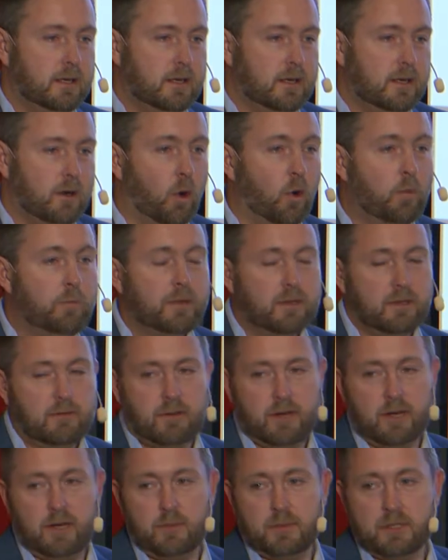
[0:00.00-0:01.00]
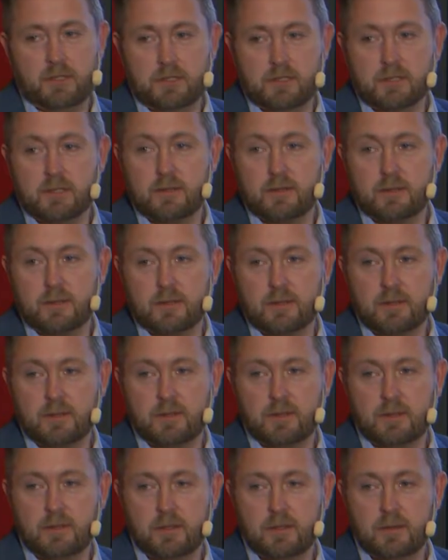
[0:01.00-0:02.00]
open environments.
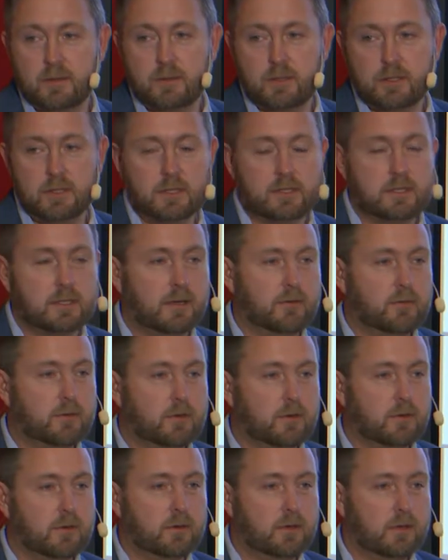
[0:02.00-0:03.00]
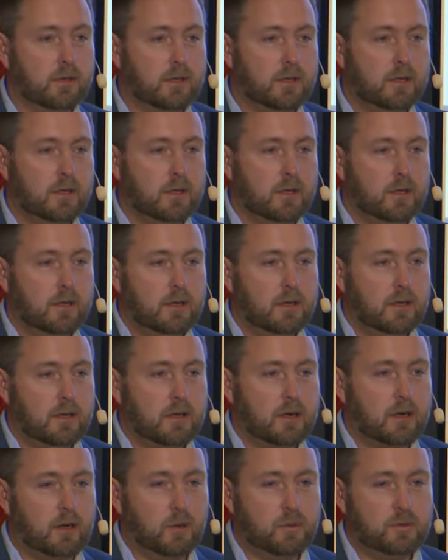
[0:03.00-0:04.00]
We just have to
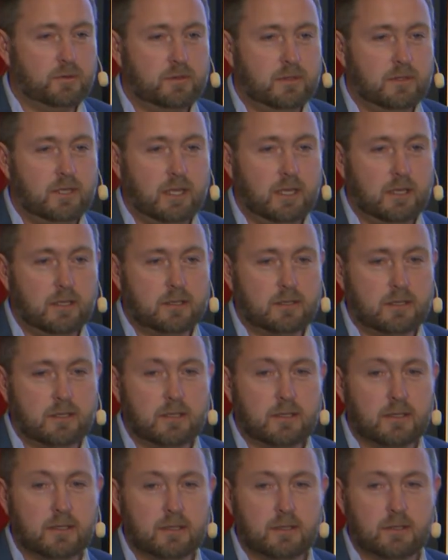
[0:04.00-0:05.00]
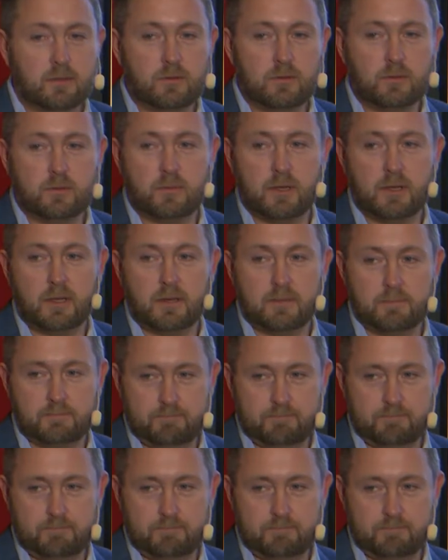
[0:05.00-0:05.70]
close the deals, so to speak.